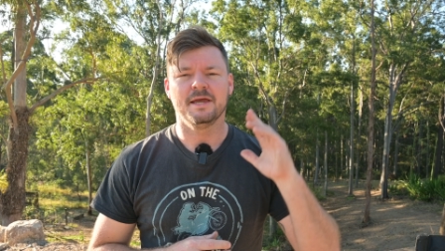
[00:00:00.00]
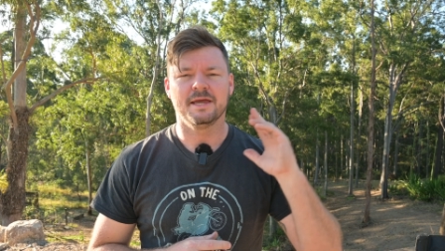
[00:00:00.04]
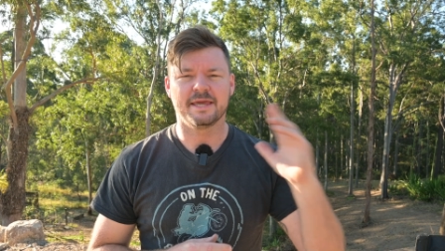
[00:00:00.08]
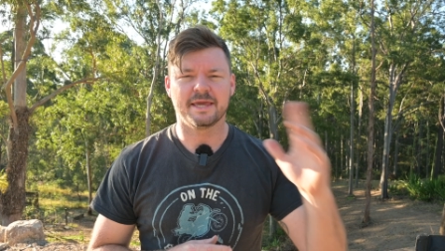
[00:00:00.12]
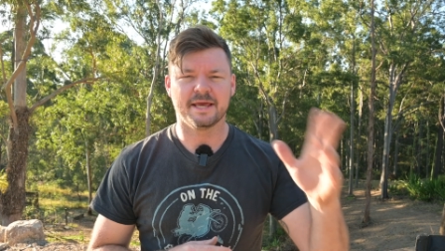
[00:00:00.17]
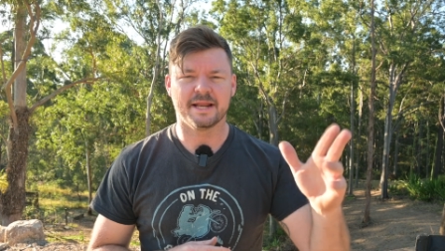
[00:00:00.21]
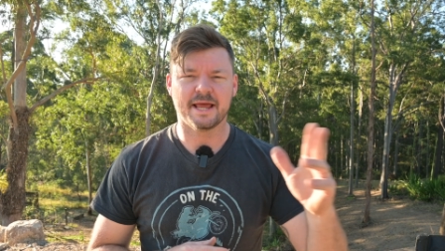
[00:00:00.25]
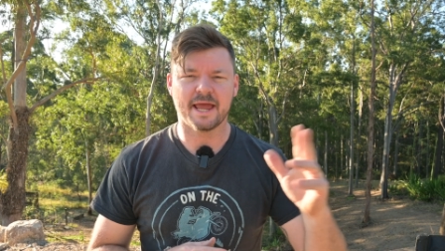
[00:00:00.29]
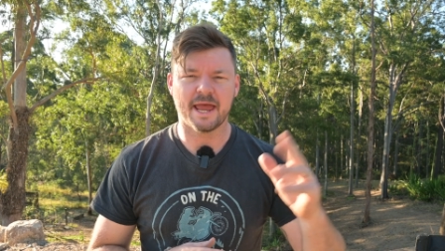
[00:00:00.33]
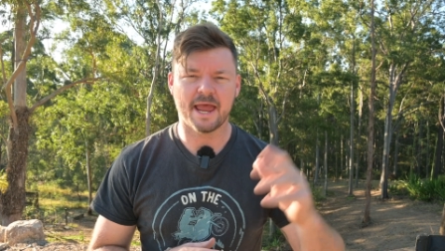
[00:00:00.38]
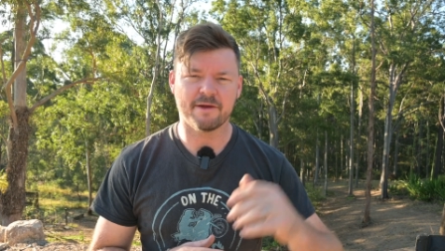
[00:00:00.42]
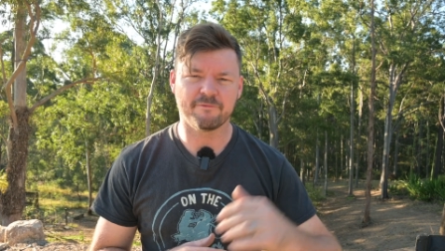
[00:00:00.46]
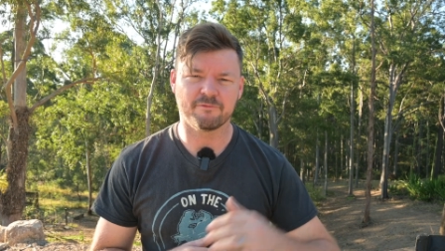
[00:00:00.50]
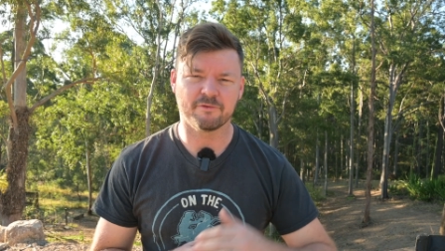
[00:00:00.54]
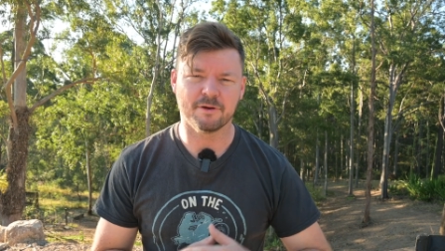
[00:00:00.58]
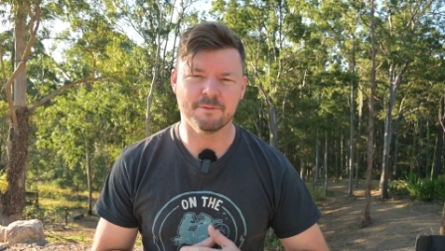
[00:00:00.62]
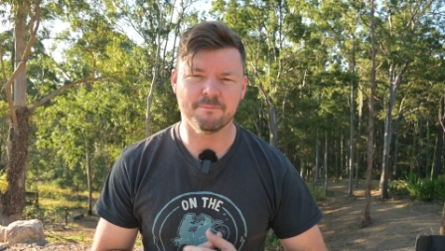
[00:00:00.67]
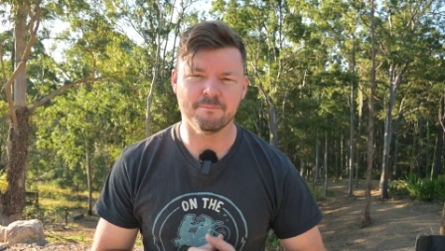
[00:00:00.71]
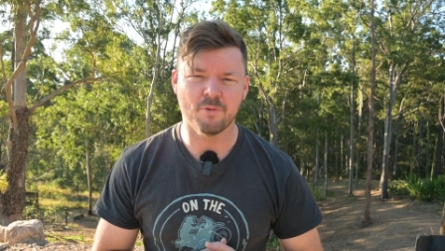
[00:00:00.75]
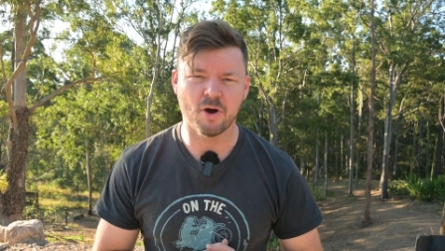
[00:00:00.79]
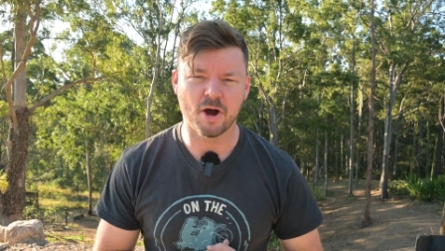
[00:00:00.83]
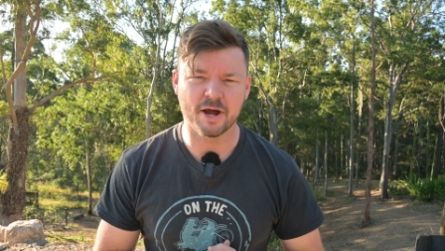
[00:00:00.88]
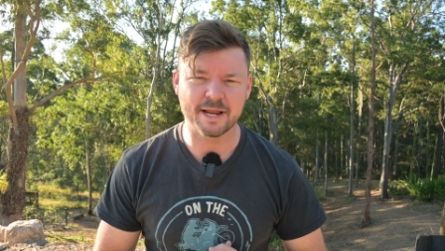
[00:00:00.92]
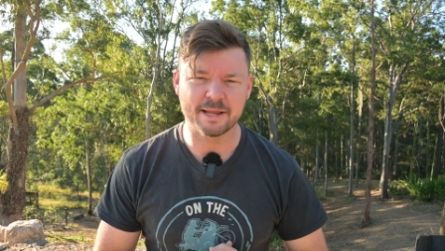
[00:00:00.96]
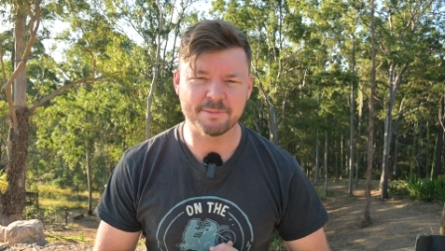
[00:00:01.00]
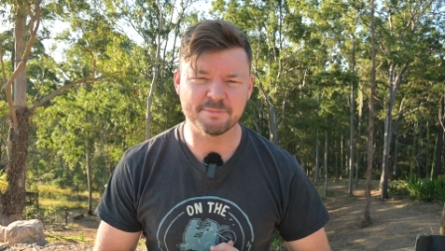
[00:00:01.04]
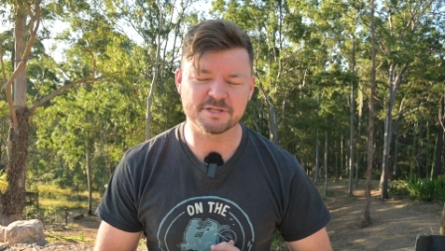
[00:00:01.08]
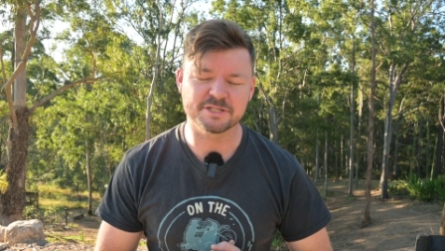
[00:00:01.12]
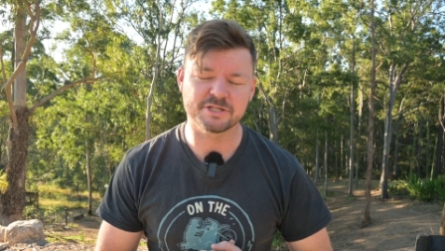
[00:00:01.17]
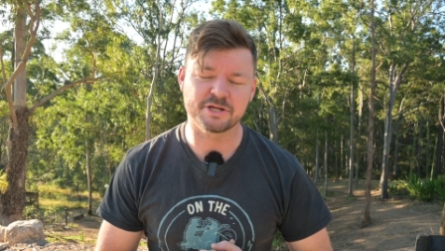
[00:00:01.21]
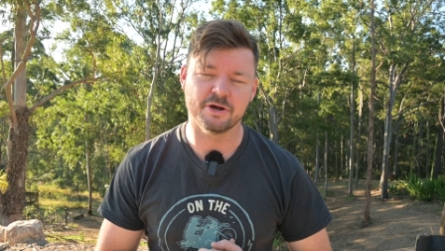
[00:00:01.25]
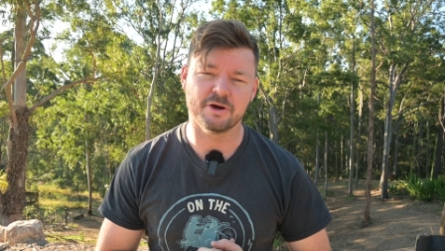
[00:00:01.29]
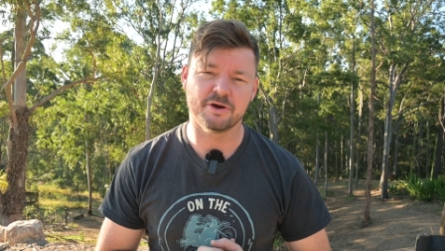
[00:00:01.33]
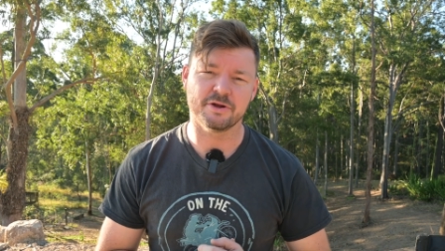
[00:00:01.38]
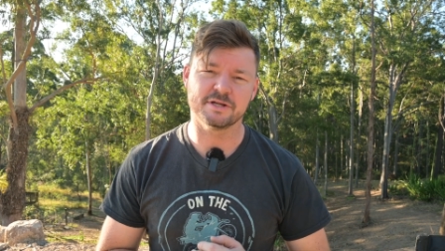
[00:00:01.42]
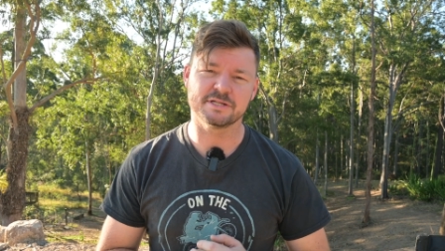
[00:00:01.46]
G'day everyone, my name
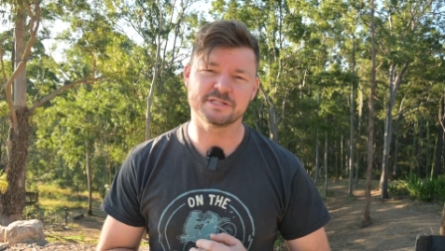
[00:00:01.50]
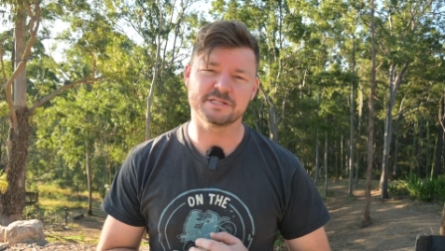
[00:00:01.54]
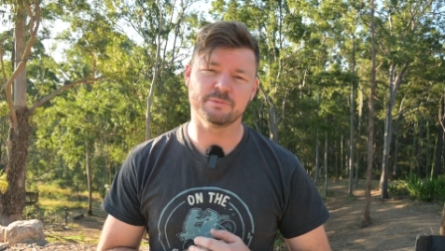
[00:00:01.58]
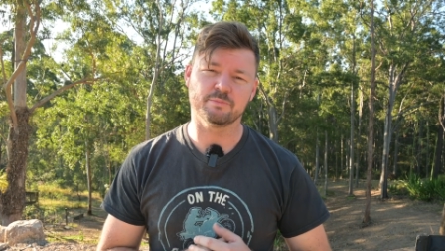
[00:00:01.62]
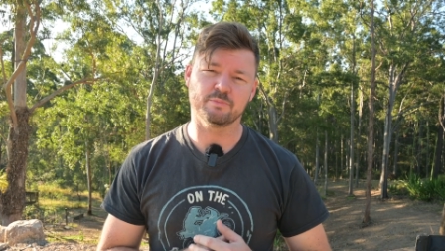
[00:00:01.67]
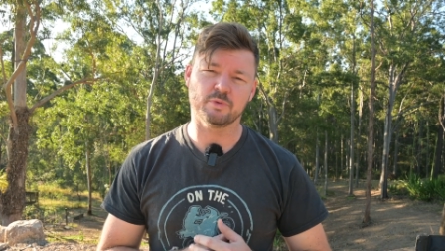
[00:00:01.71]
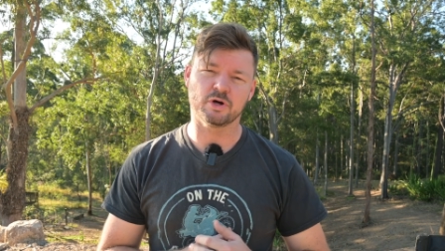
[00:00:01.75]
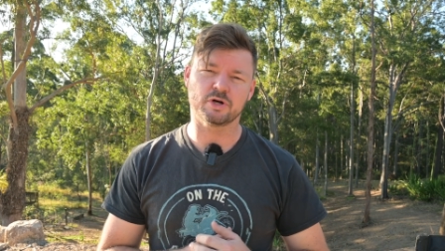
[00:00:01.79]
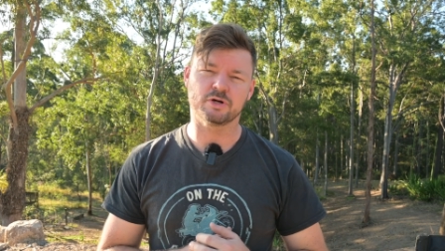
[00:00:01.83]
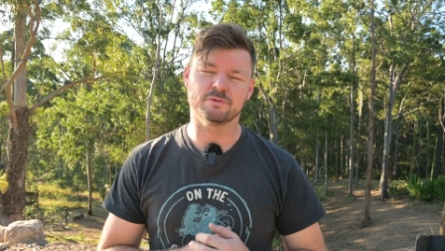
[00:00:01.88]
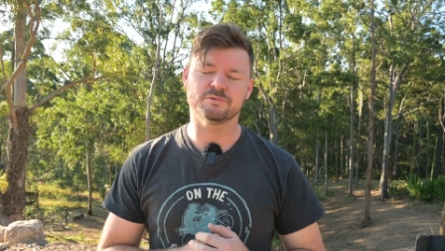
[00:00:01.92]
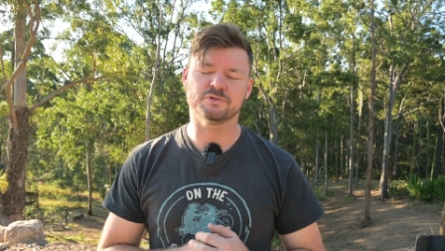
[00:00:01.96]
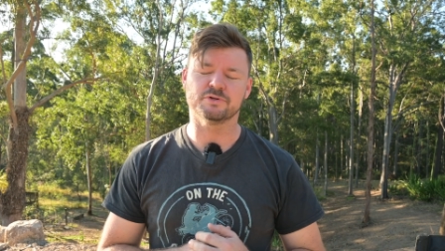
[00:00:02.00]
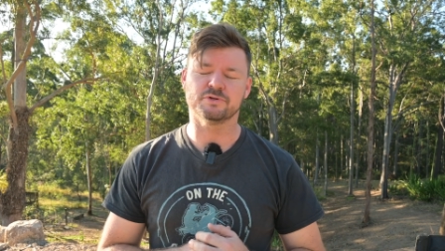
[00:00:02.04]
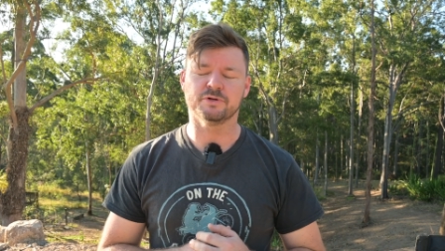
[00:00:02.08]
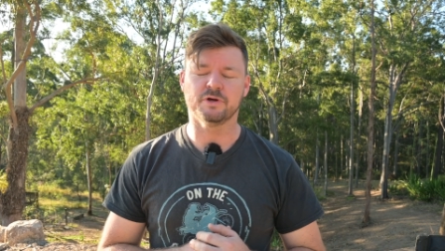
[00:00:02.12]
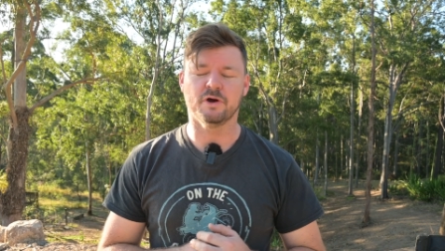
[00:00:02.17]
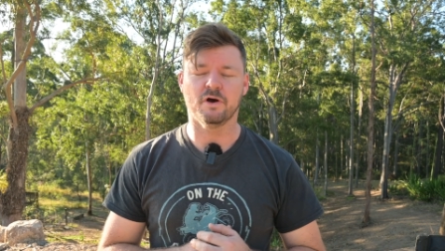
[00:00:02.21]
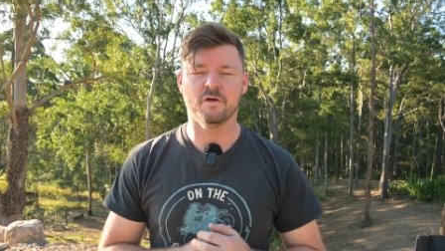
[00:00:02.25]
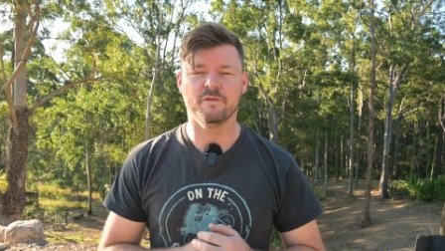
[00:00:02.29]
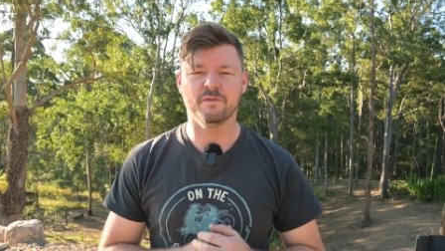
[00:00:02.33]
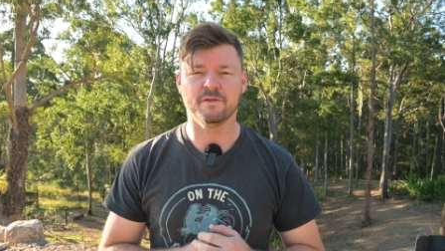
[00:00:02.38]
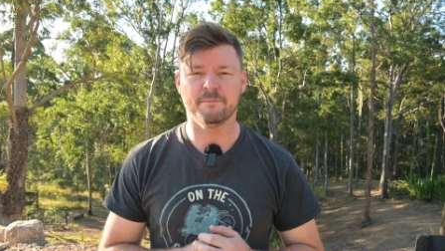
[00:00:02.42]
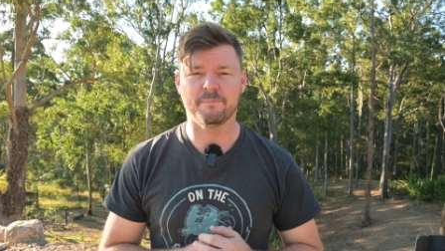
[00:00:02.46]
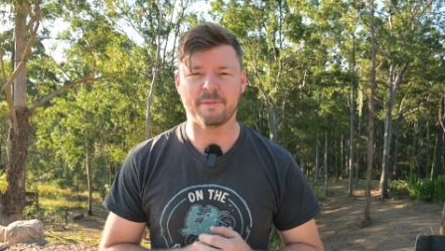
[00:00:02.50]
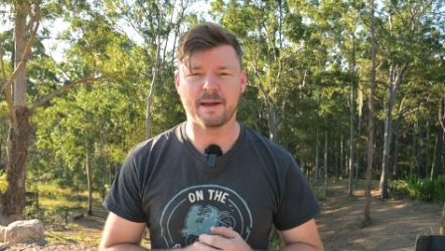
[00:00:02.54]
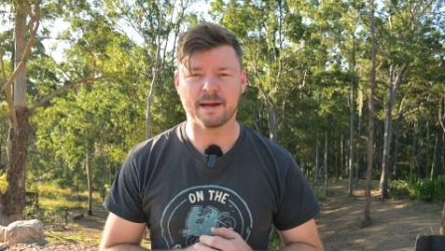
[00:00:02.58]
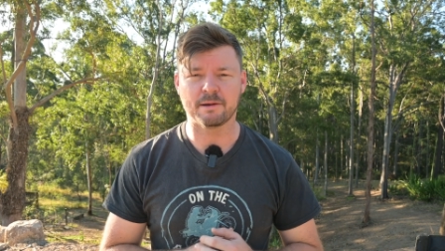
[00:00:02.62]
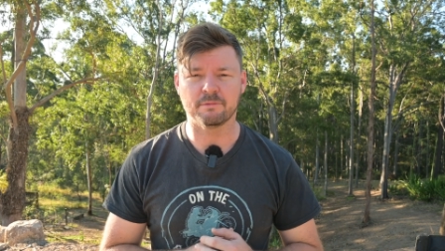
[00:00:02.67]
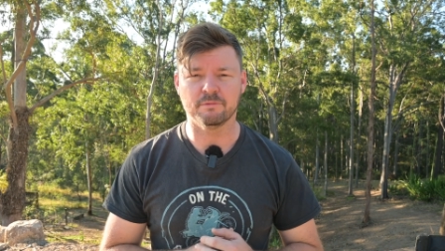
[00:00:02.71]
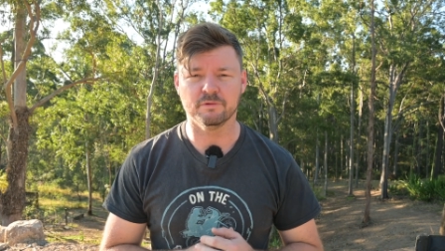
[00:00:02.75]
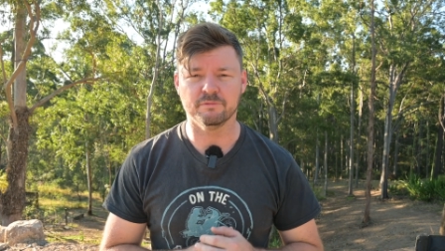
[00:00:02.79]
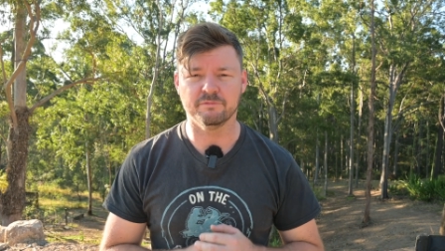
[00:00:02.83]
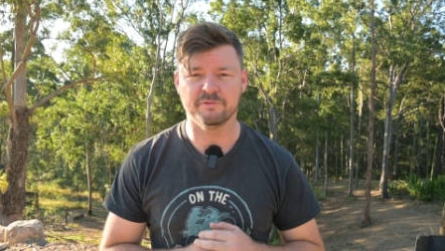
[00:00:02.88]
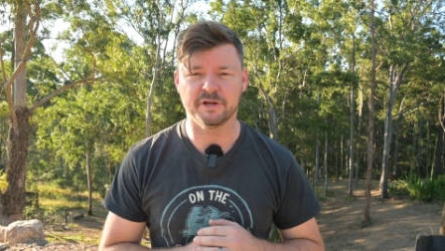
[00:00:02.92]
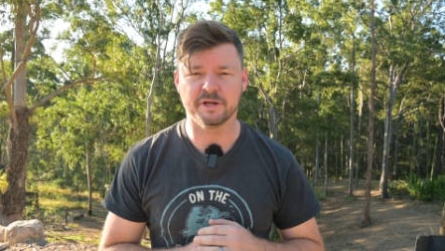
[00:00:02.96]
is Curtis and welcome to an On The
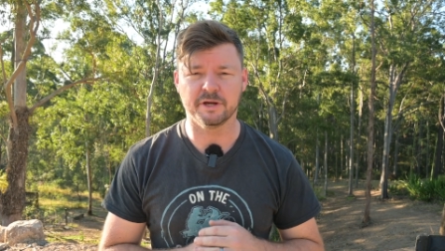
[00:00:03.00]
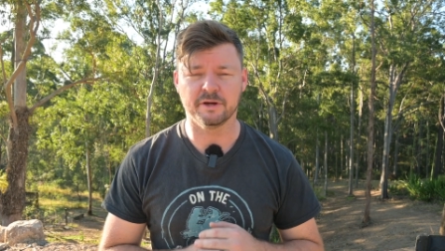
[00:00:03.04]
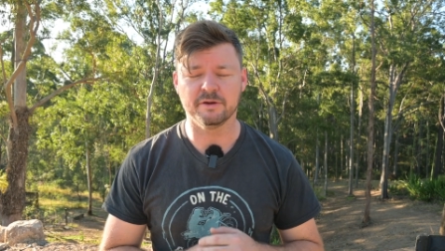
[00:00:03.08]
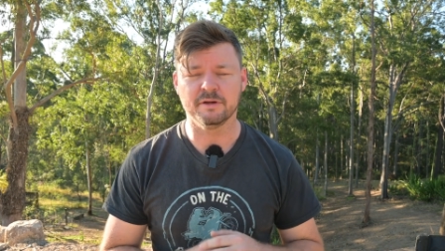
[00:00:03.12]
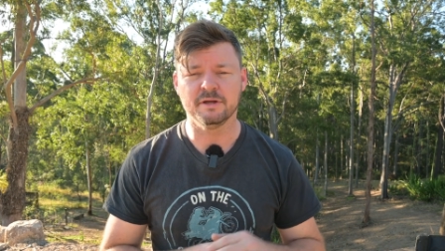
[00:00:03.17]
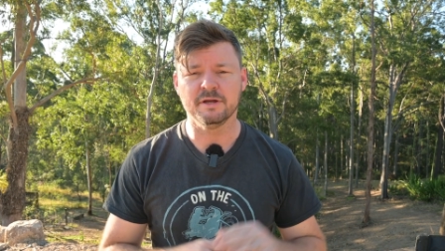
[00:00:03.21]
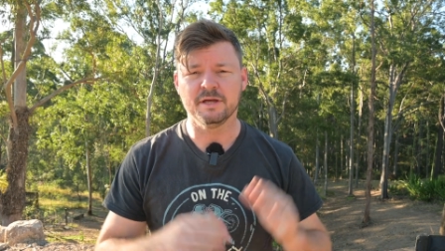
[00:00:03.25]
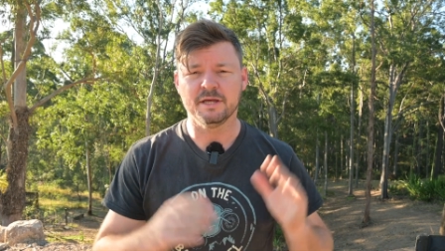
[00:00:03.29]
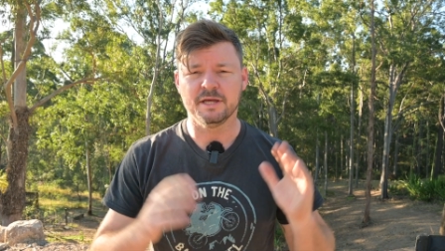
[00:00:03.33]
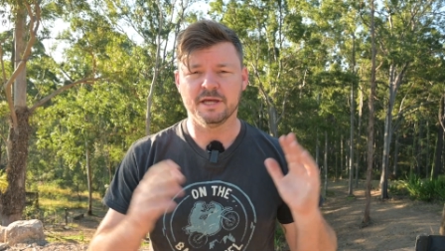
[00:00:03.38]
Back Wheel video.